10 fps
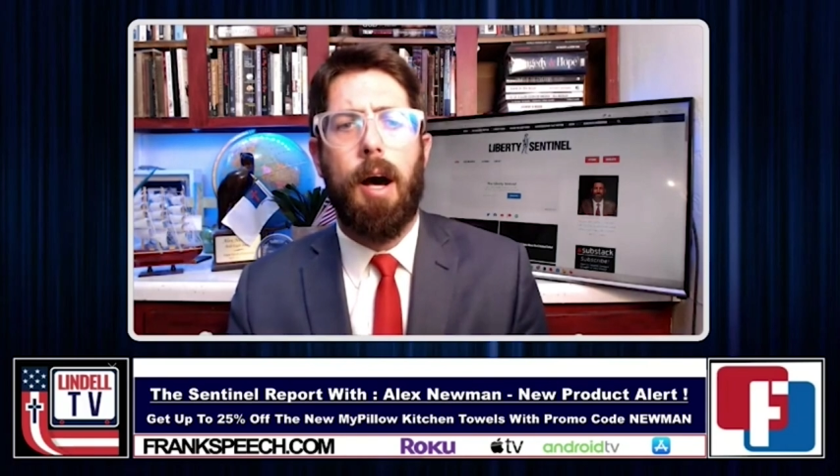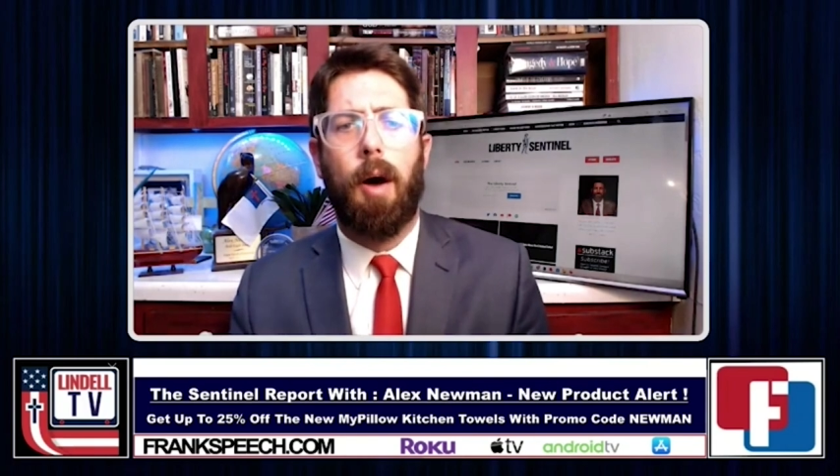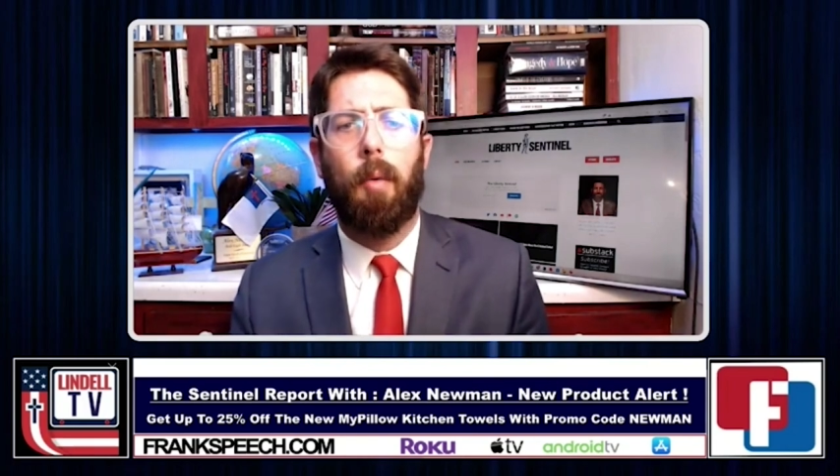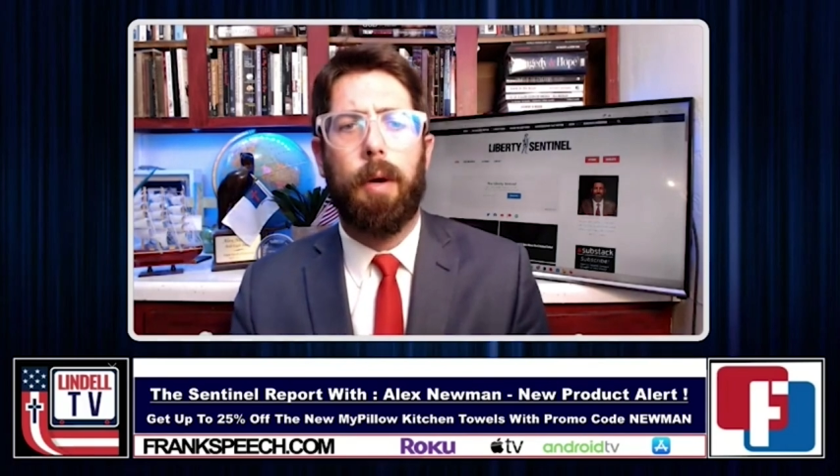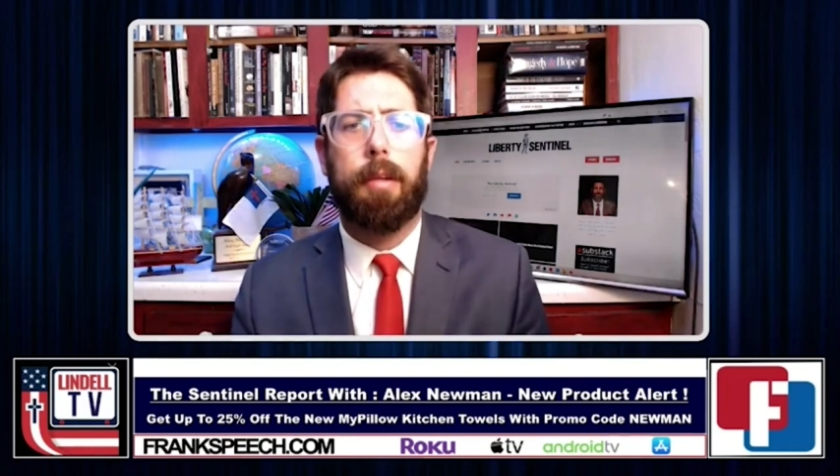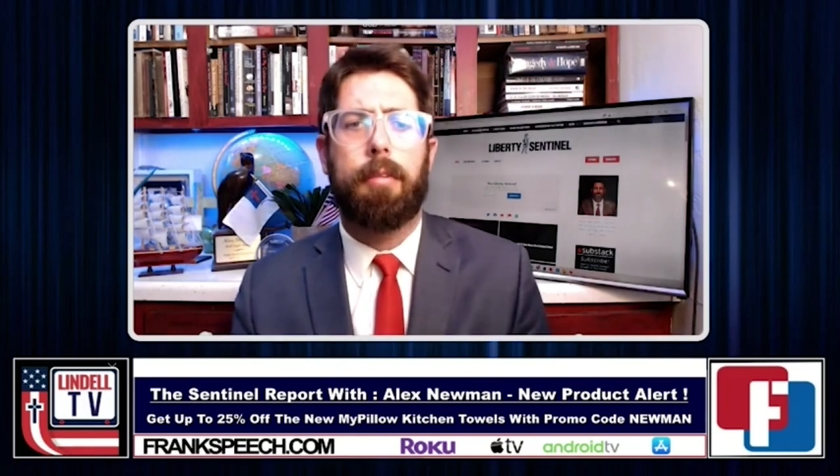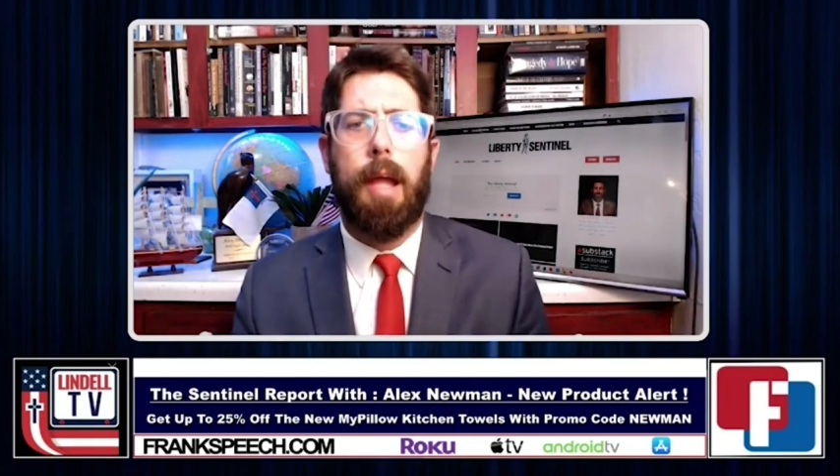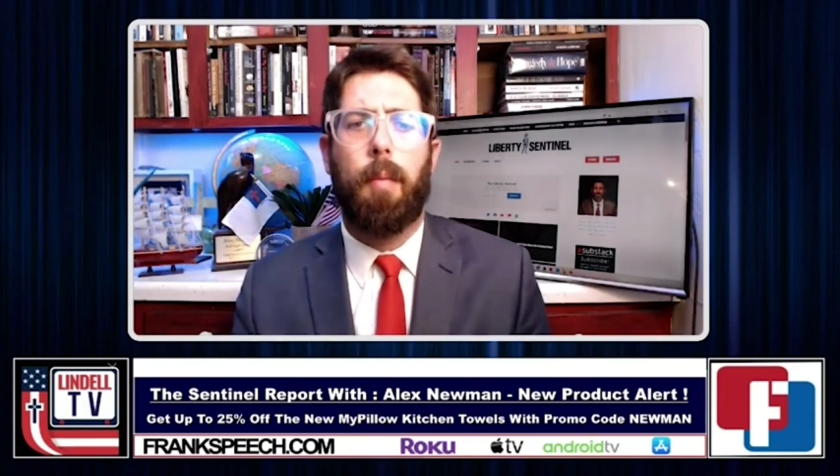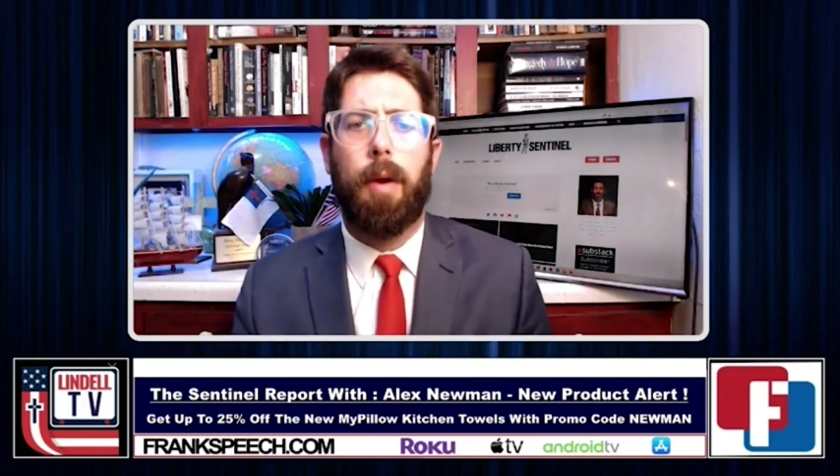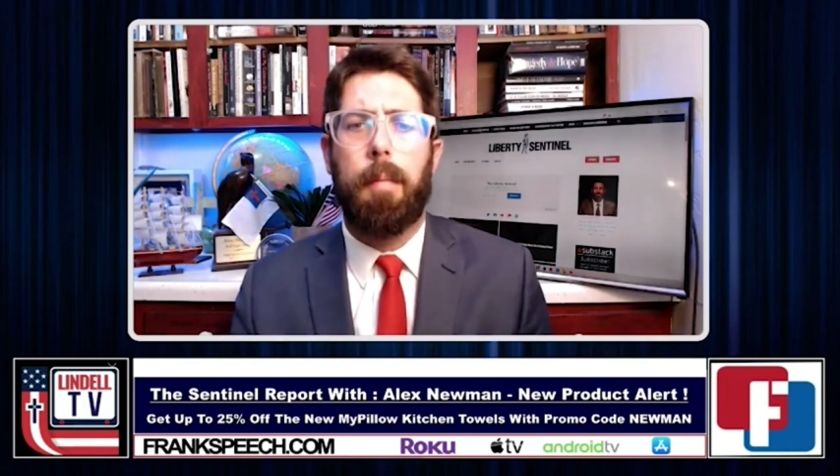uh, with the
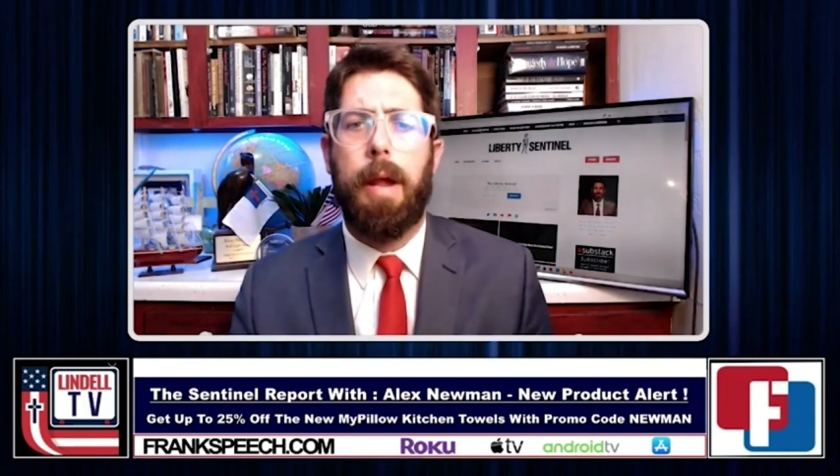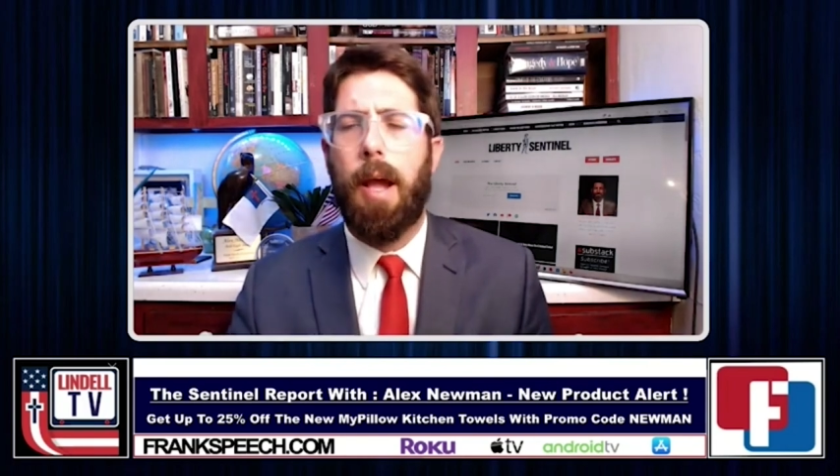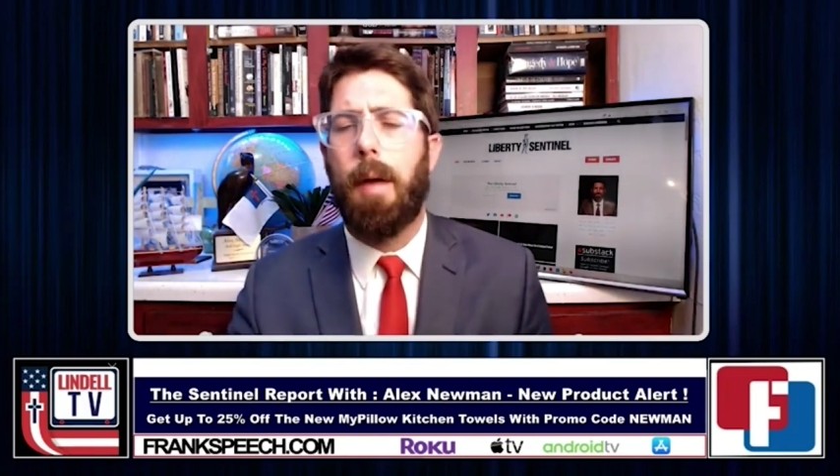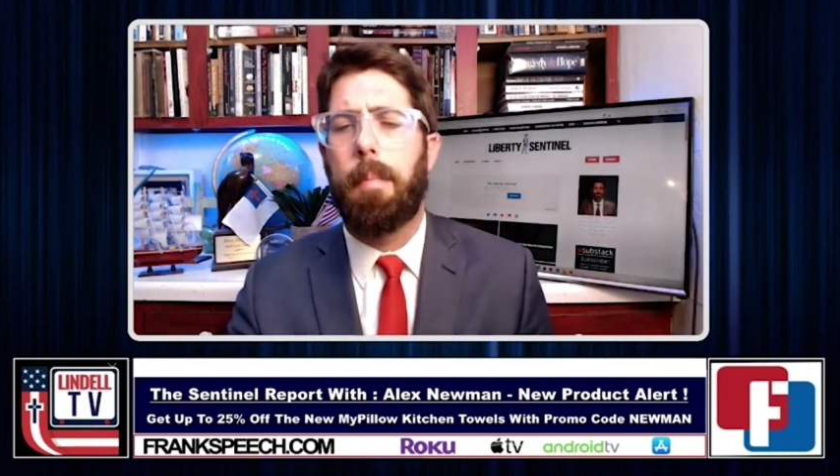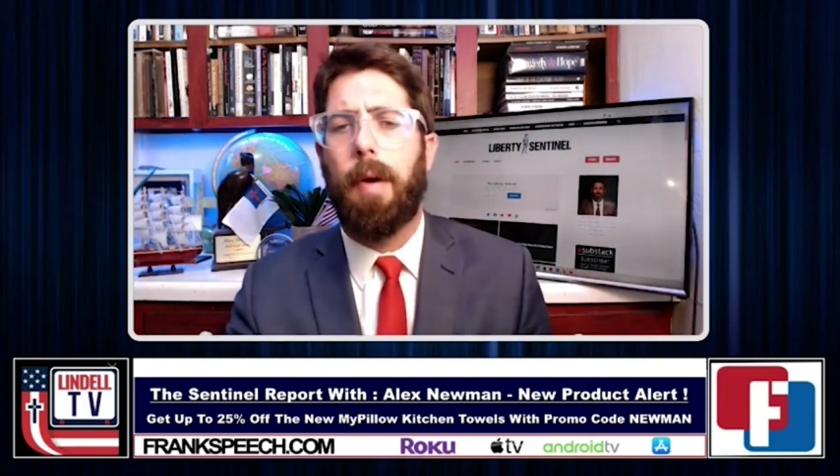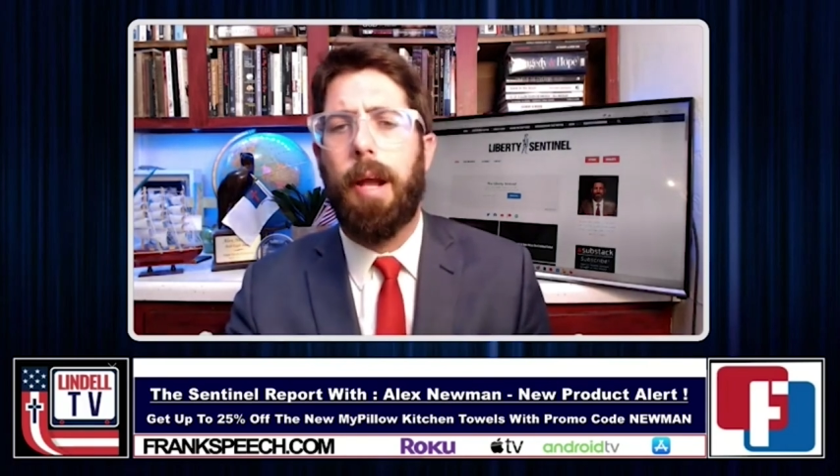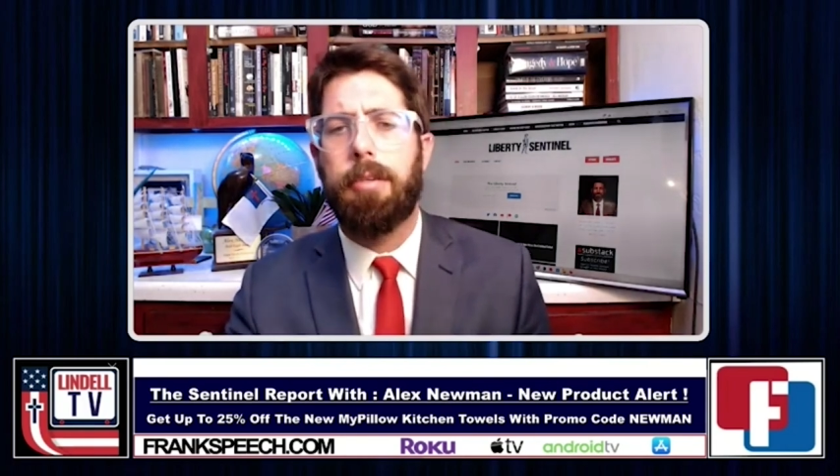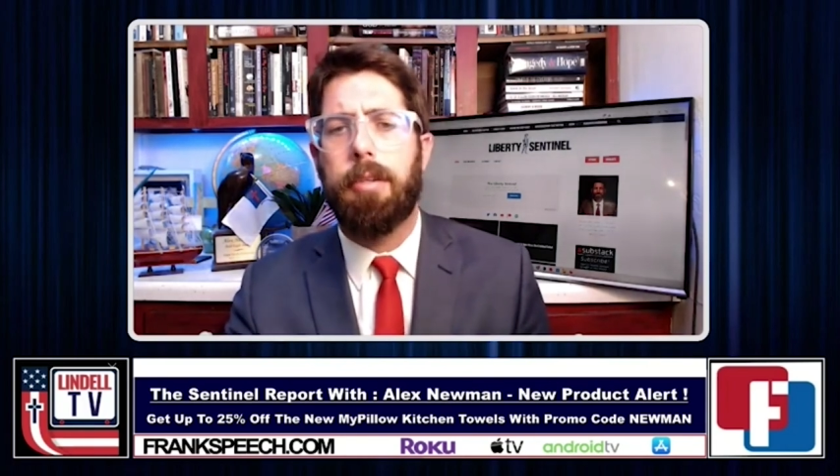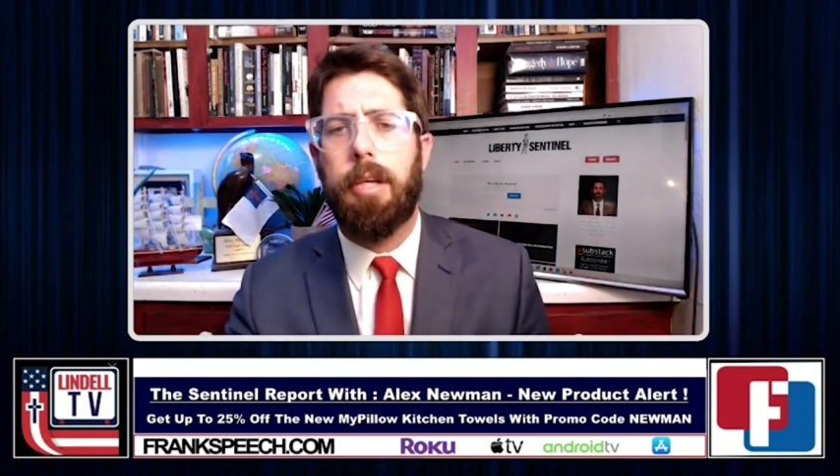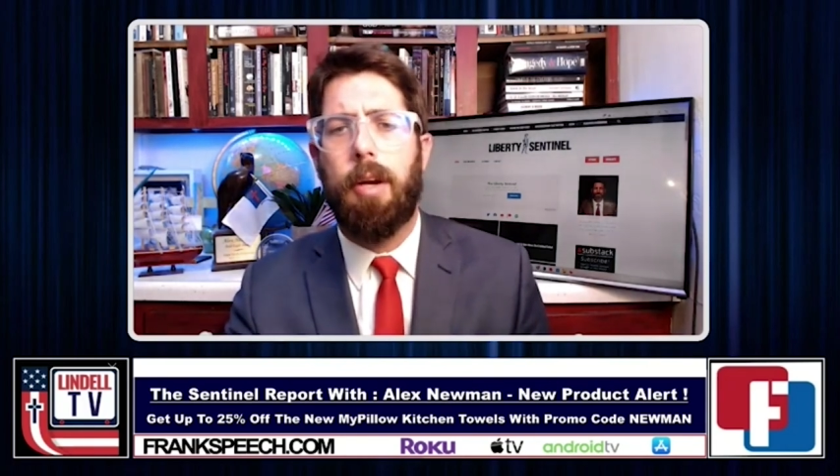state, one of the many operations he